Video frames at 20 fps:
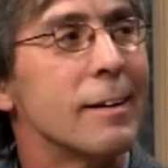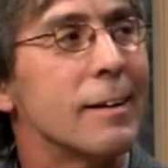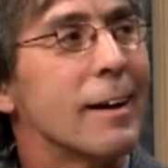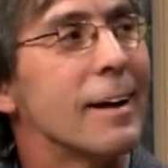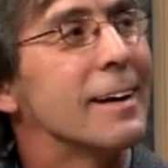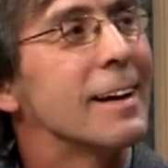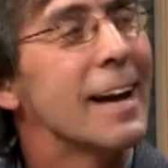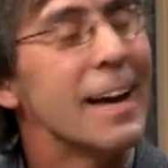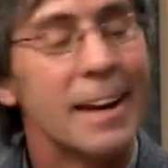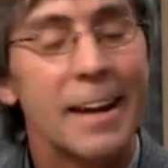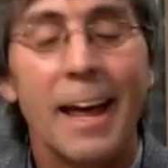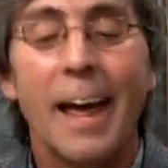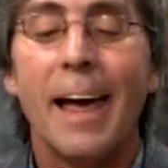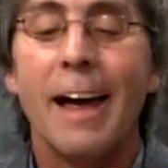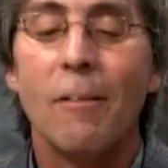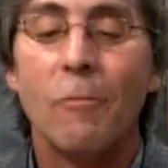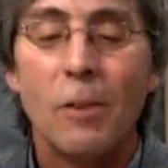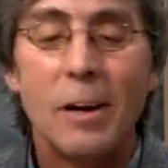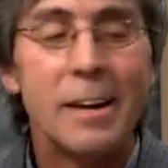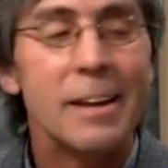Again,
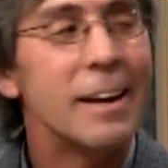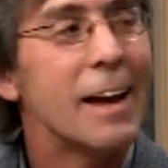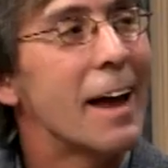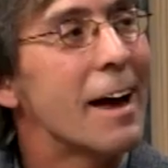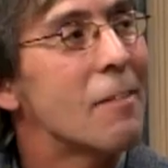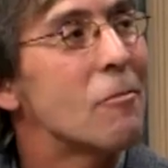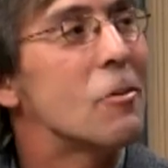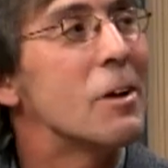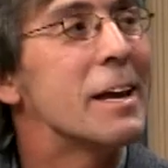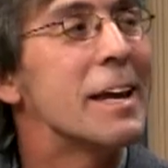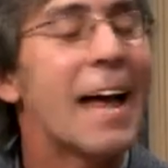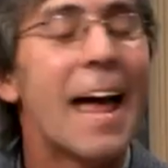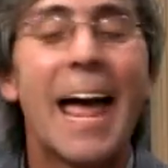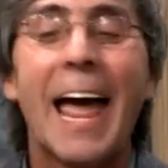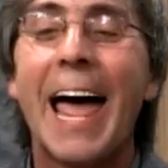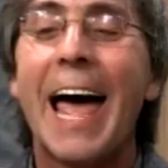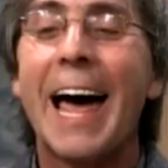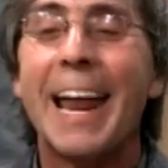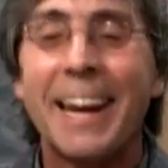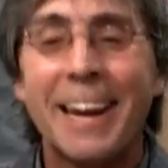every
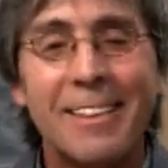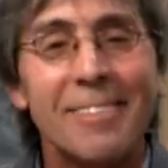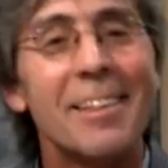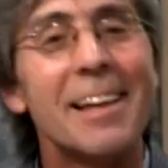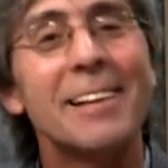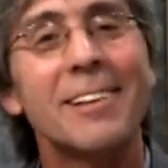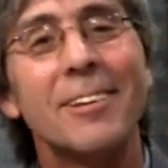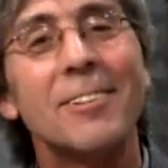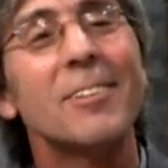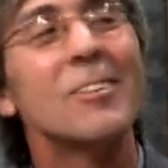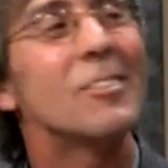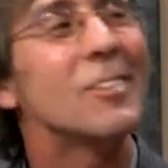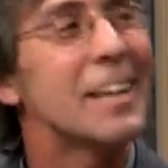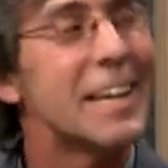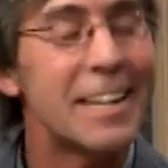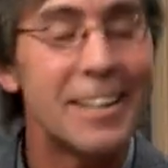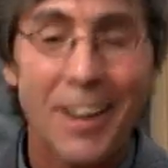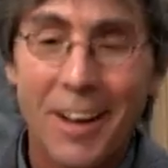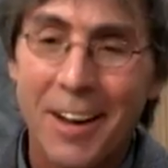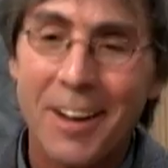added thing that the city
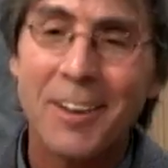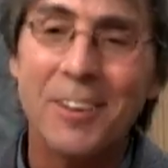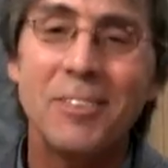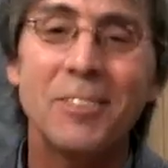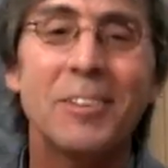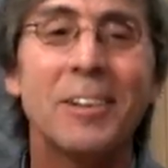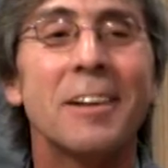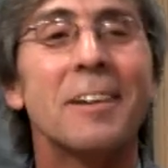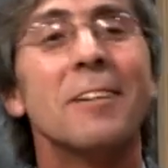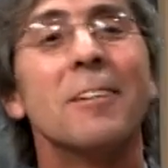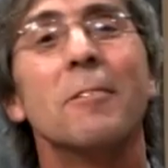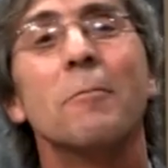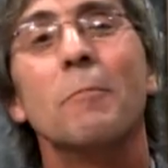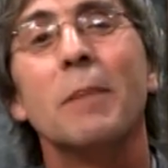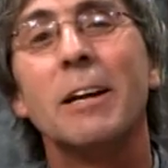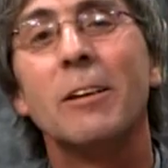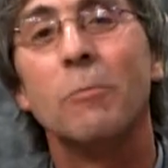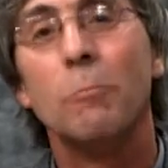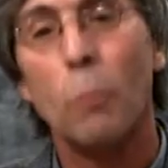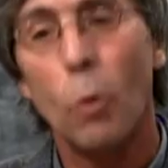does
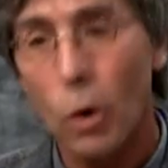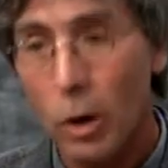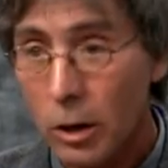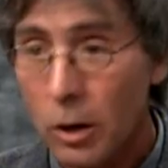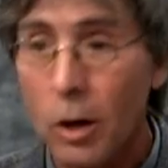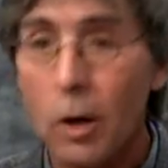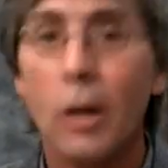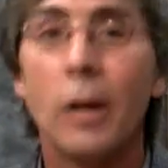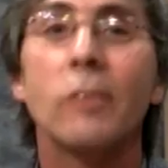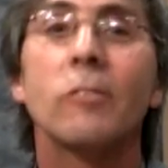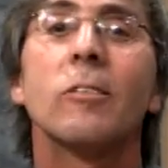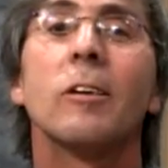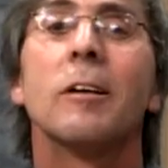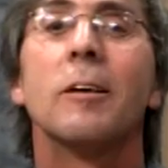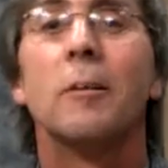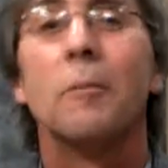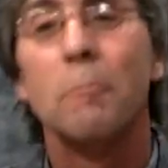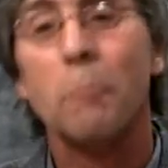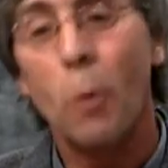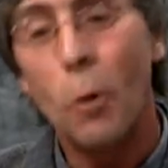means more cost,
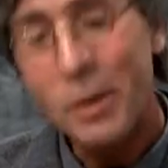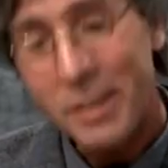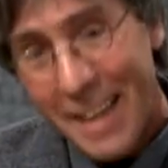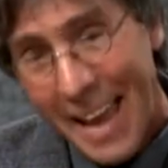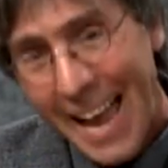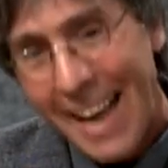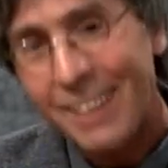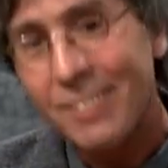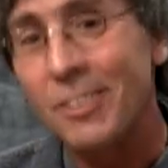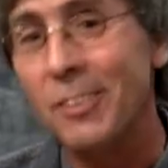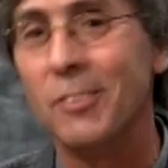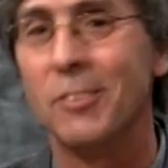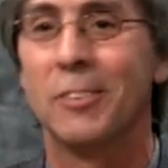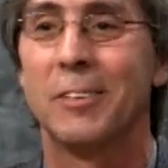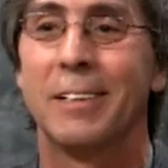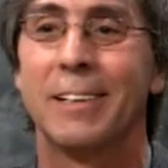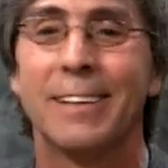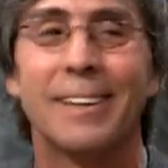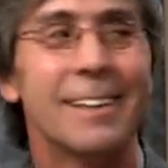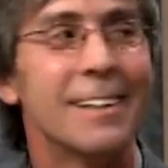more taxes,
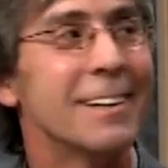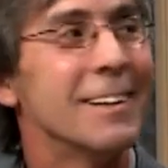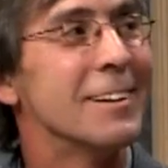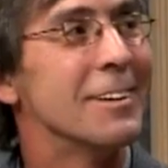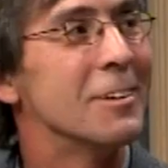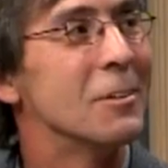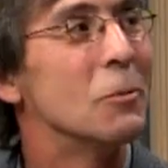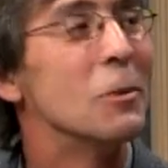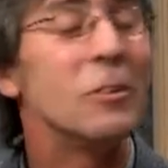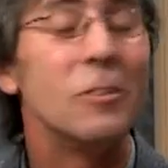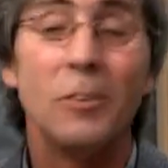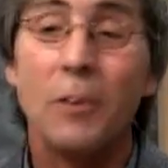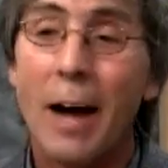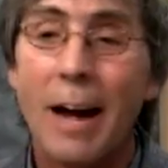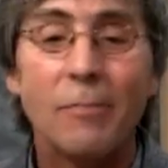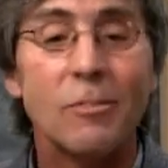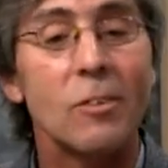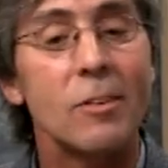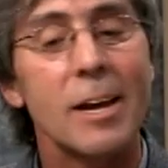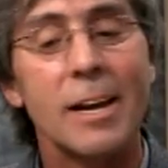which you
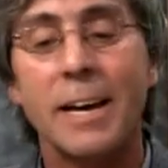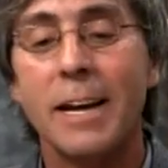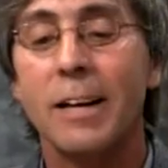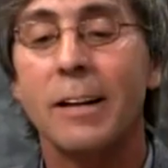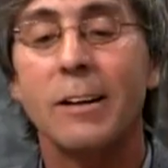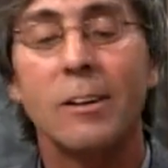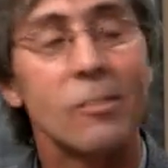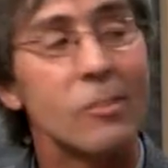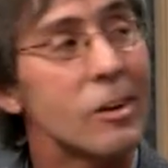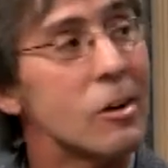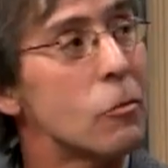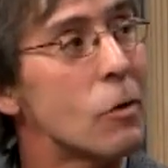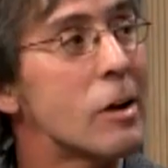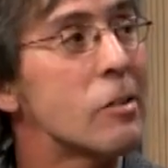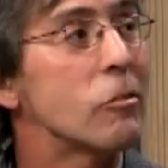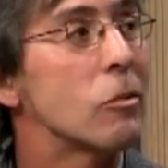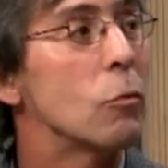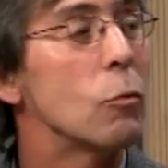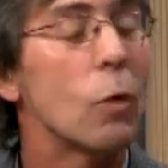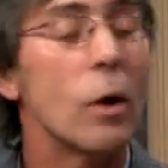have to take into
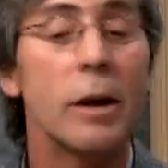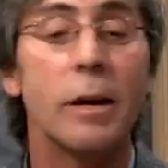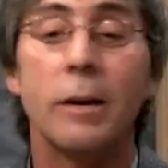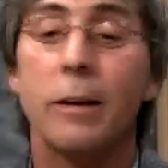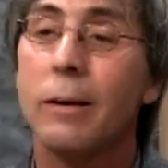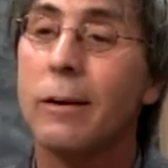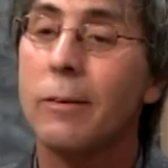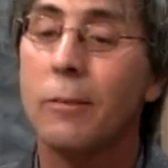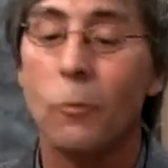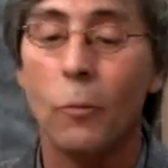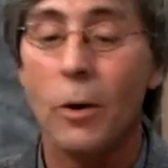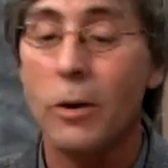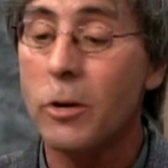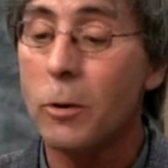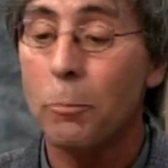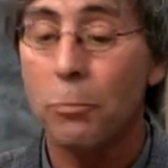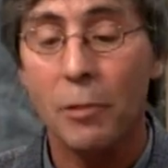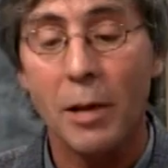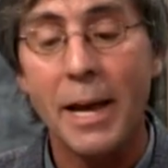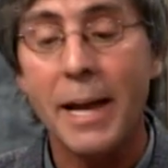consideration when you're
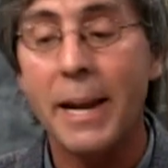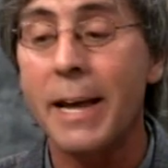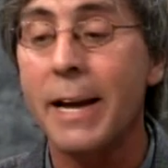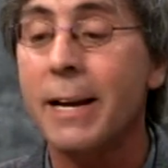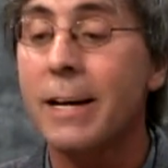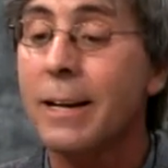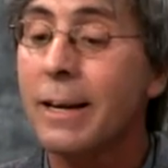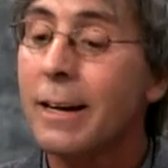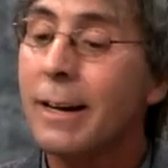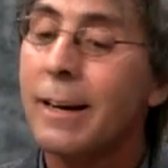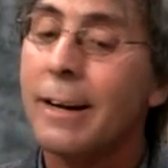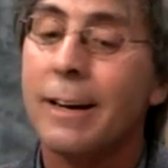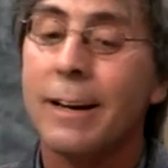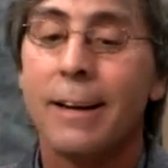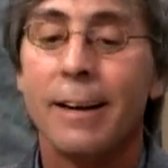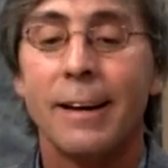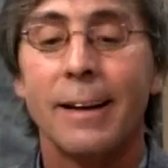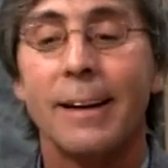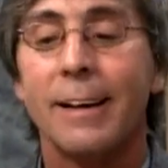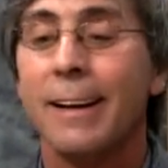planning
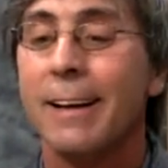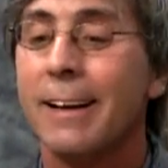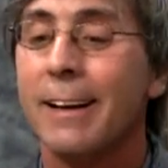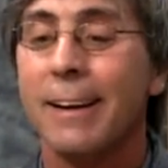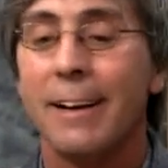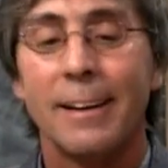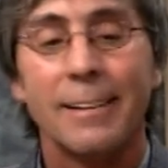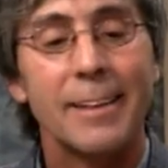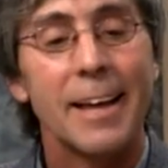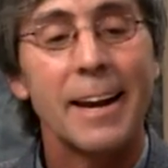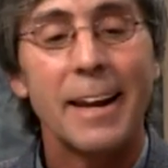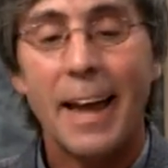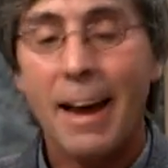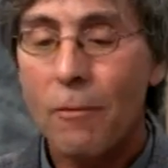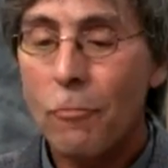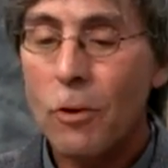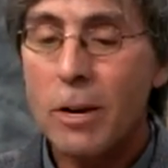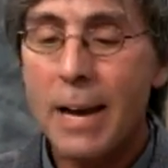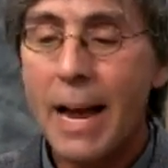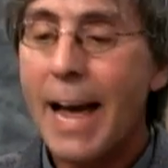that
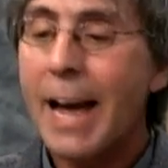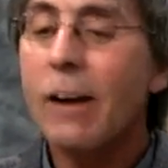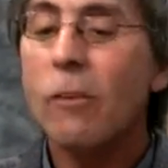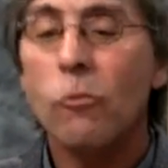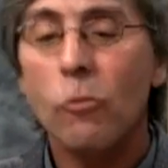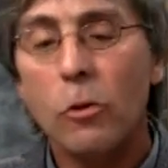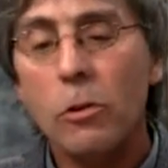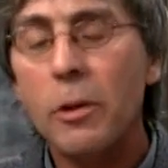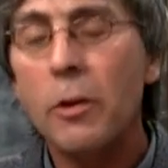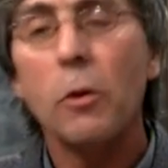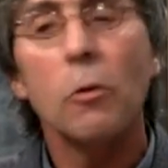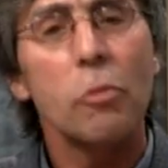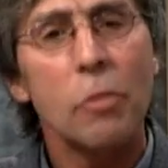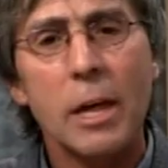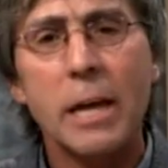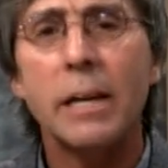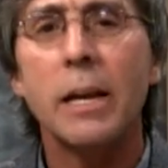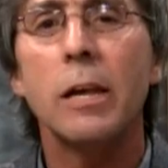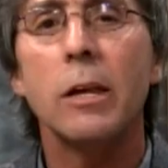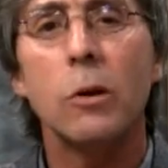every extra little
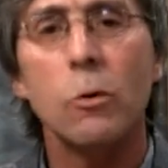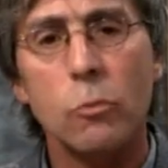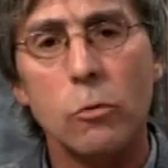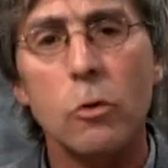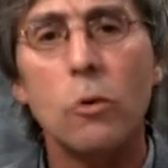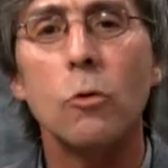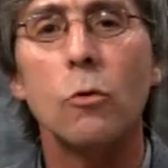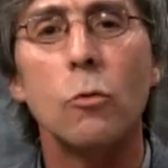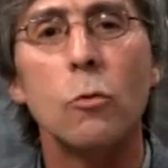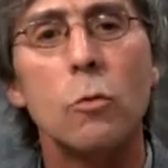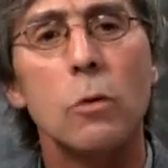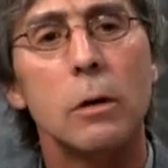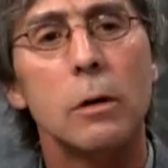thing that you do.